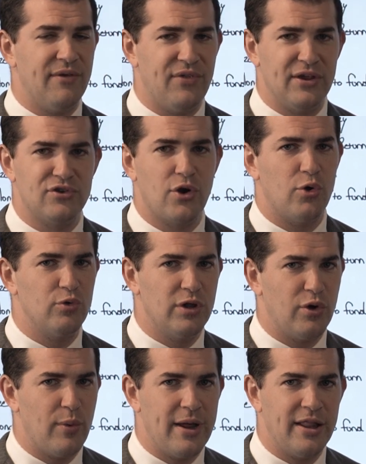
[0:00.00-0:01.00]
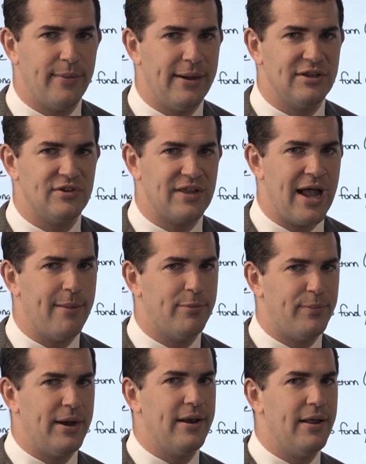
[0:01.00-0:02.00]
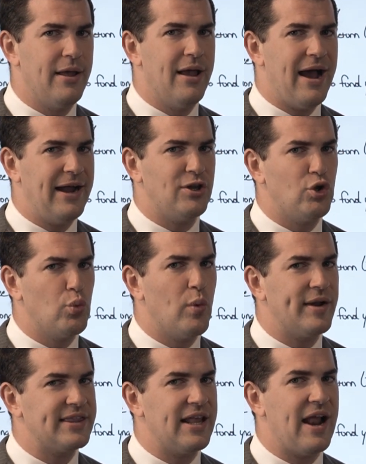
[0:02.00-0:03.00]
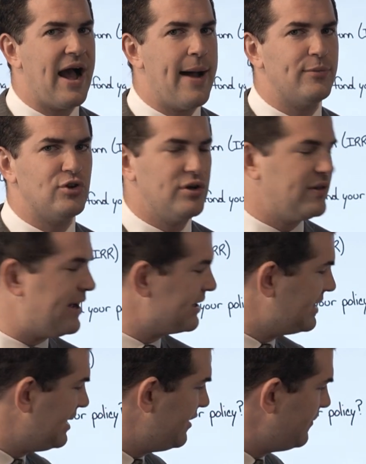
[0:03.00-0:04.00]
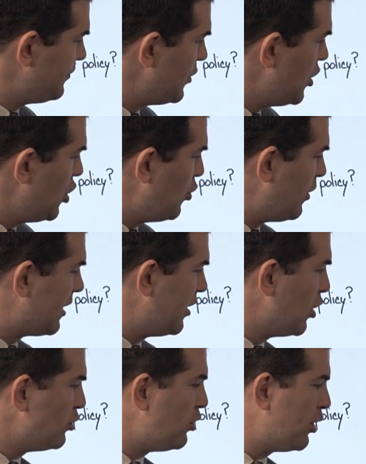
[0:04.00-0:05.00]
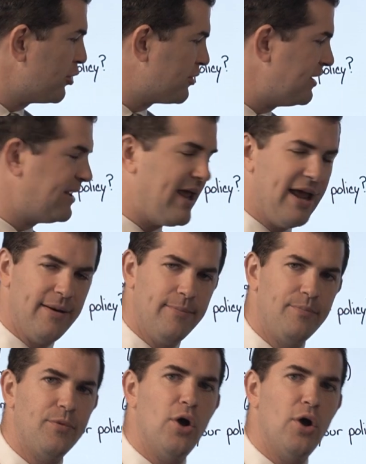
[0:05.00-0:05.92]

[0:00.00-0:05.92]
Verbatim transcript: If things go really well, I might stop, but I do want that option locked in where I can go longer than 10.